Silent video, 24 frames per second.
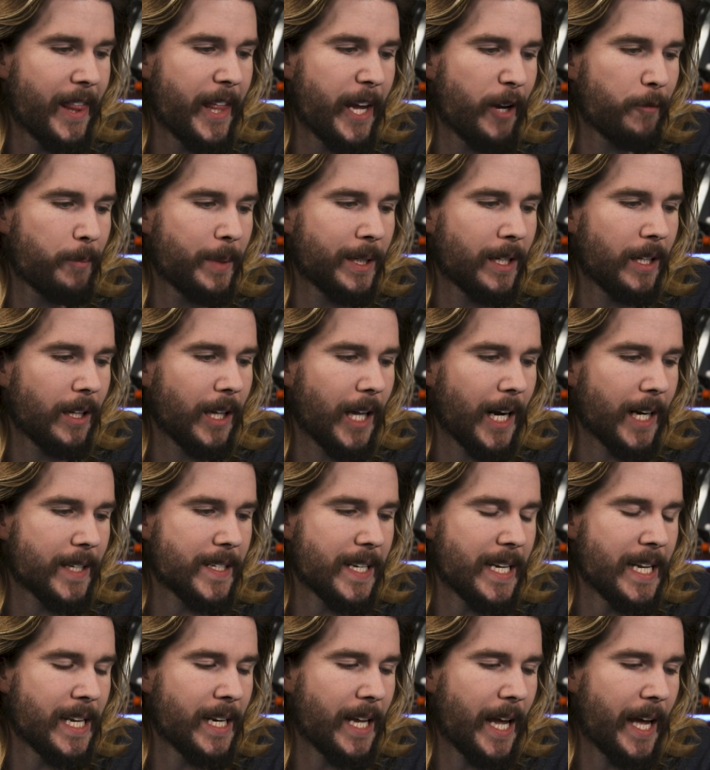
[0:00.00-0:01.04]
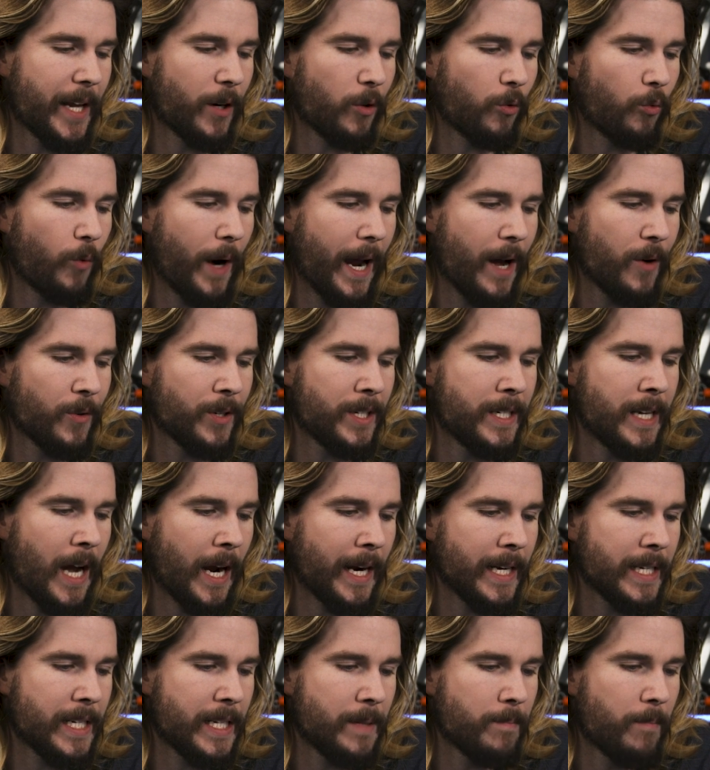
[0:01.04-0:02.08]
they've been clocked in at around
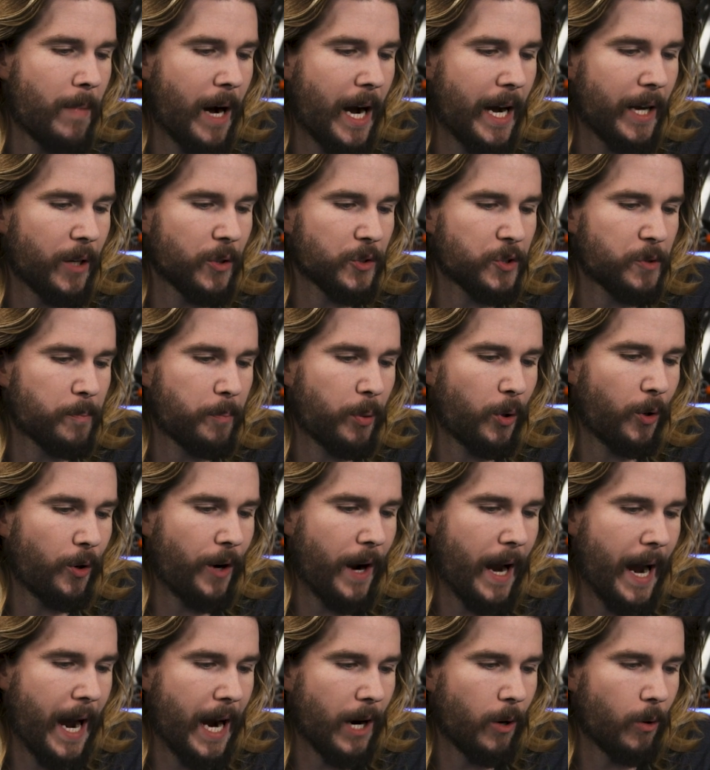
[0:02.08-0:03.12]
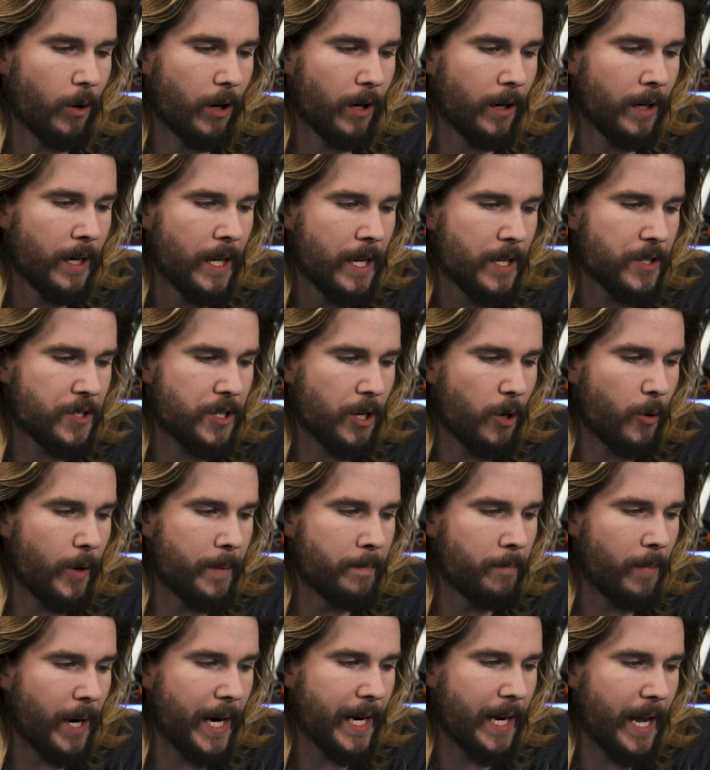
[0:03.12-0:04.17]
90 miles per hour, so it
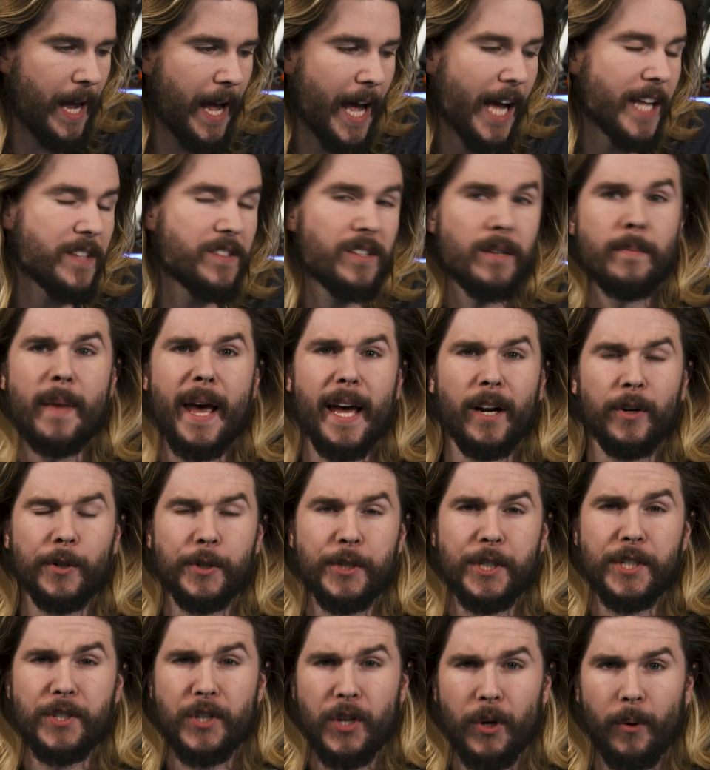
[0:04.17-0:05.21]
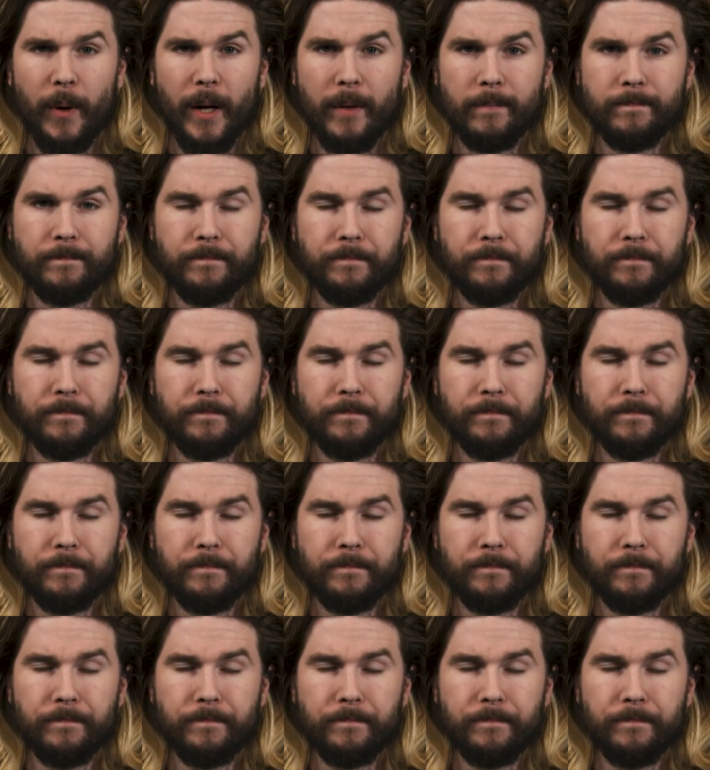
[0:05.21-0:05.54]
might add some energy to it.